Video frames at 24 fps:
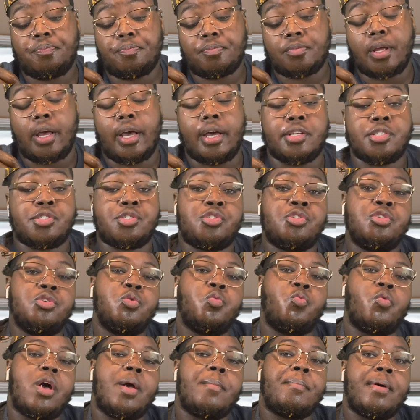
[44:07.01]
as two
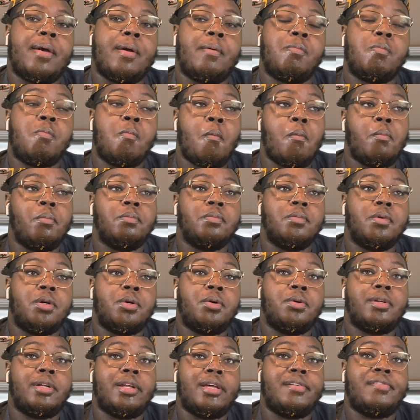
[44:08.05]
women who
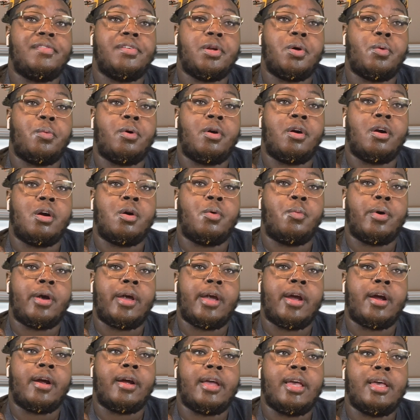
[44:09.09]
live in a world
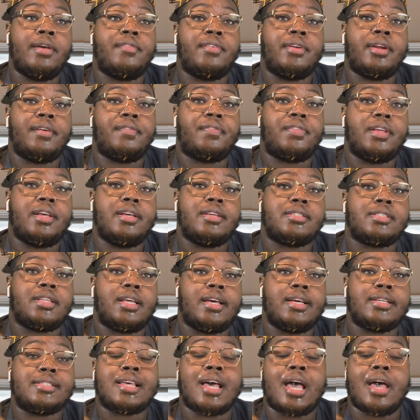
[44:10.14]
where even if these
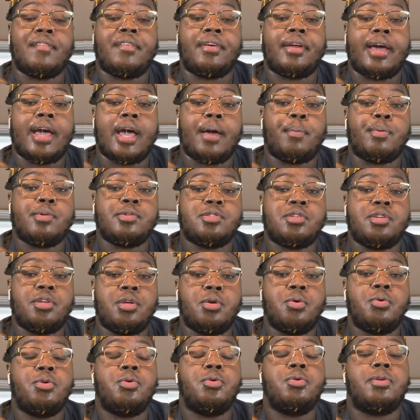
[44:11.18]
things haven't happened to you,
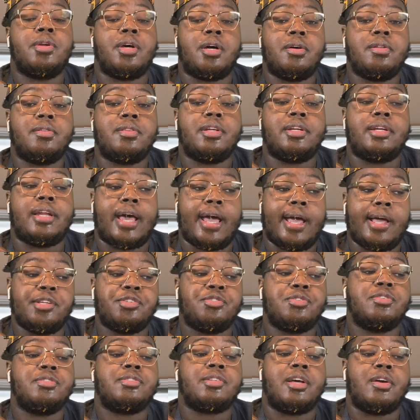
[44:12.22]
you know the
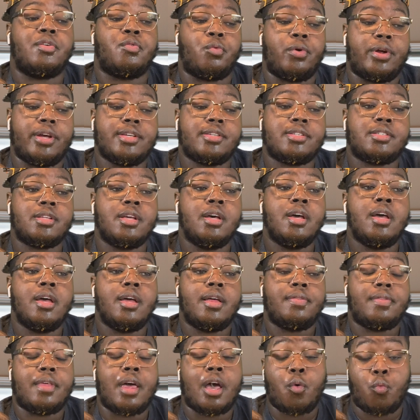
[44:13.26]
dangers and risks
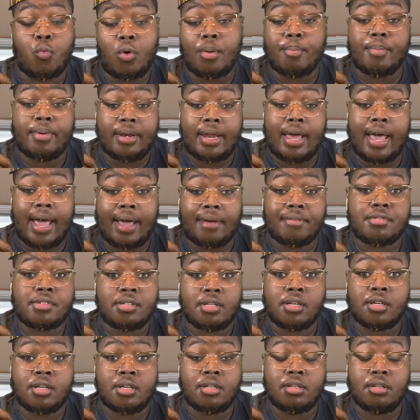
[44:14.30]
that women have
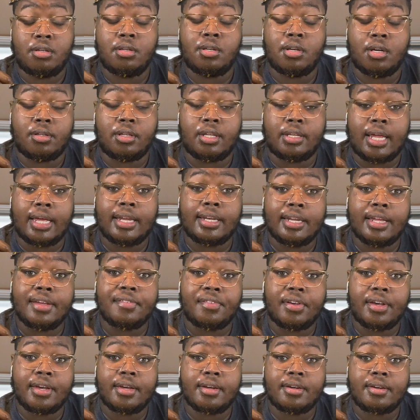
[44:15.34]
to, you know, that they live
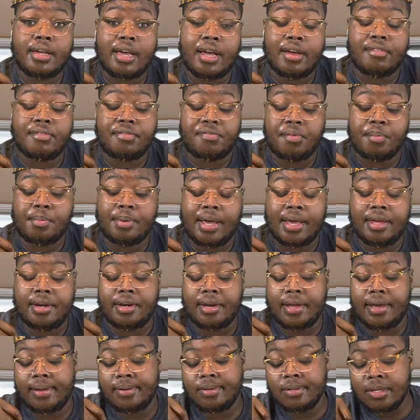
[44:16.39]
in from day to
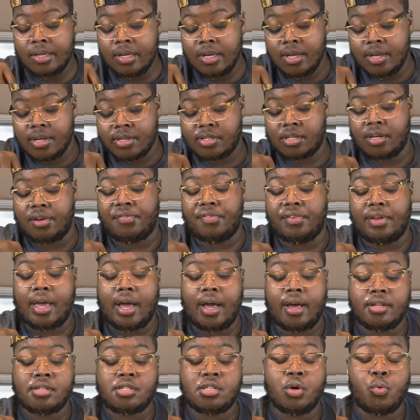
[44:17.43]
day. So for
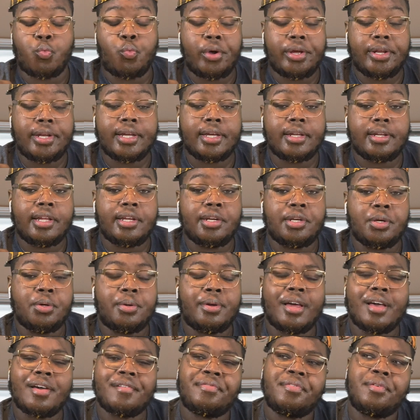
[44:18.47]
y'all to willingly do
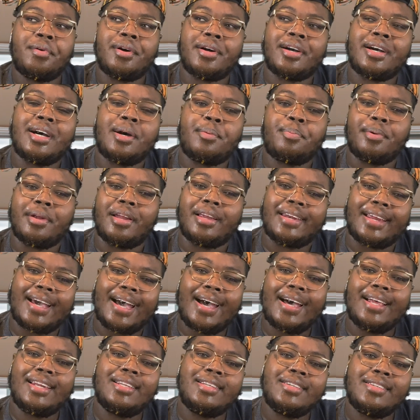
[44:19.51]
that for a couple of
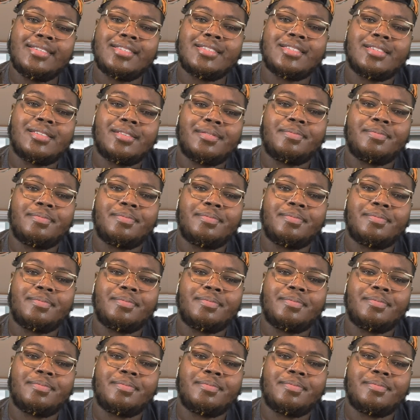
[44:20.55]
dollars,